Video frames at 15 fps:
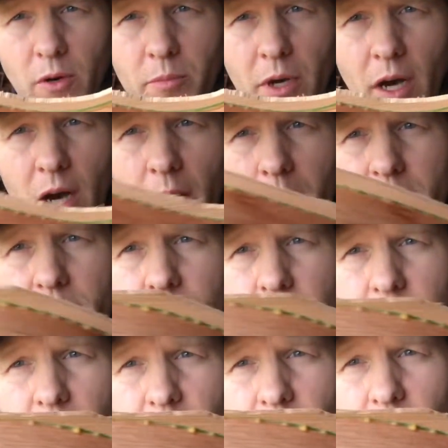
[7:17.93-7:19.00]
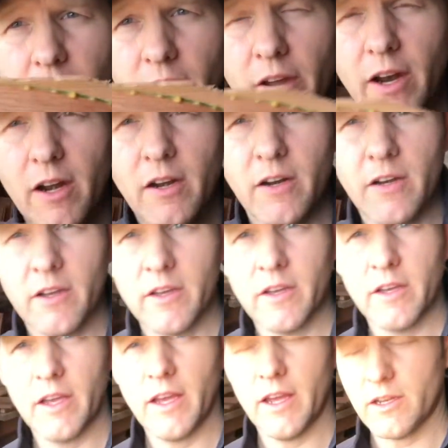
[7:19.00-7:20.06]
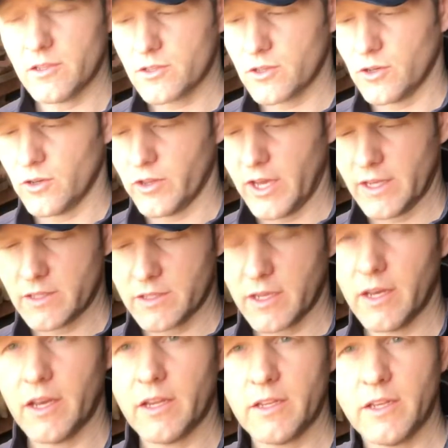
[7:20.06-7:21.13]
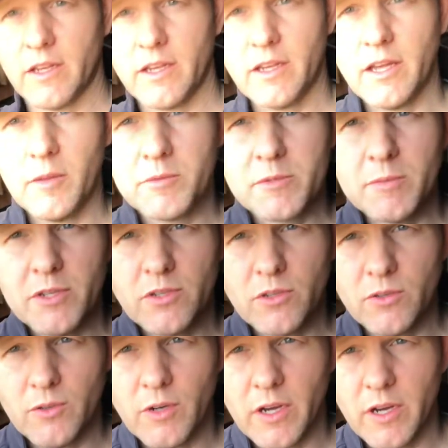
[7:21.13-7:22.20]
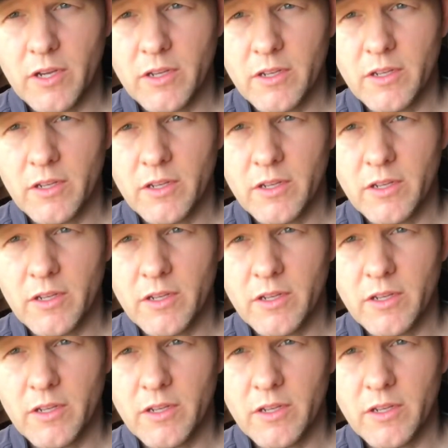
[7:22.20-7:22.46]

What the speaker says: opposite side there and there, and so that helps me to